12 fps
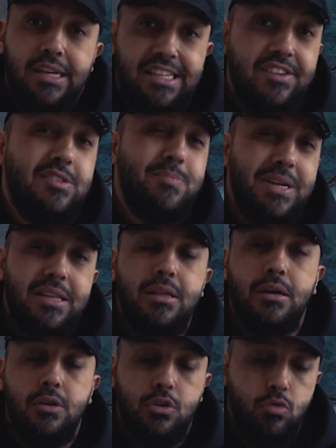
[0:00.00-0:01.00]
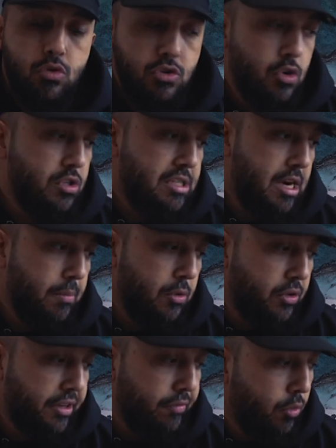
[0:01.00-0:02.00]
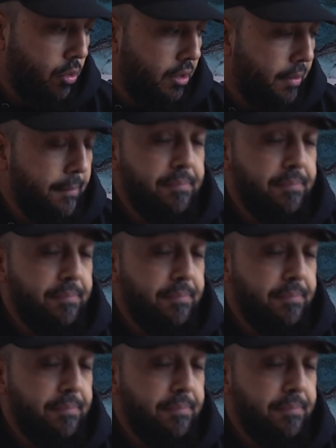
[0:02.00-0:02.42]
gives me the results that I'm looking for.